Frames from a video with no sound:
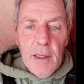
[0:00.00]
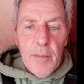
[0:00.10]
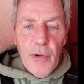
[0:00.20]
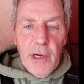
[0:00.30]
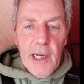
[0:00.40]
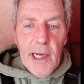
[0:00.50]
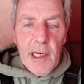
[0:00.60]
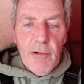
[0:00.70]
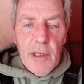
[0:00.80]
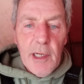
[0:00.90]
pretty
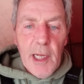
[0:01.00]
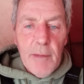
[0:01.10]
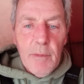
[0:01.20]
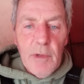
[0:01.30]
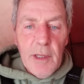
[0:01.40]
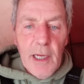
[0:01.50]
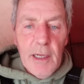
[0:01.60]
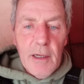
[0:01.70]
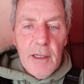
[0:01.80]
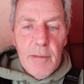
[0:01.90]
accurate at that. With that,
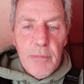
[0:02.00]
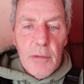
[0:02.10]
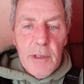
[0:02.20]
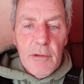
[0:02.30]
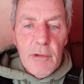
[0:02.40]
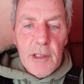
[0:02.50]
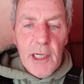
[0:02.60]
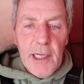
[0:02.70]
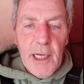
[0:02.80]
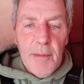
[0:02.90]
I probably ought to
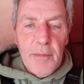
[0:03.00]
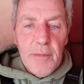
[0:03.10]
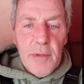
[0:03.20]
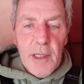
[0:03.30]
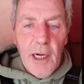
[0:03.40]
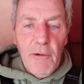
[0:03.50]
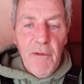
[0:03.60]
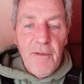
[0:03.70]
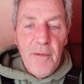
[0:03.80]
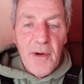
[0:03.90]
take up
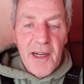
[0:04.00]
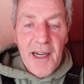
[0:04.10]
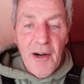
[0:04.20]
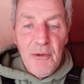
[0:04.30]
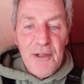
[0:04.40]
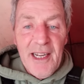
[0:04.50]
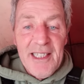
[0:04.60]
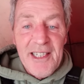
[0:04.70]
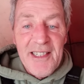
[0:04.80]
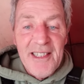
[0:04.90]
golf. My
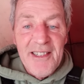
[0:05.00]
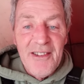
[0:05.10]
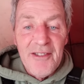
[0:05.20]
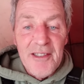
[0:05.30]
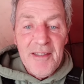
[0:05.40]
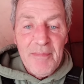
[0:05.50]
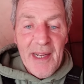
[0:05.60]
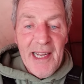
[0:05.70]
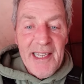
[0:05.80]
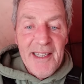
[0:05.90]
coordination's not
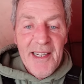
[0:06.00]
bad.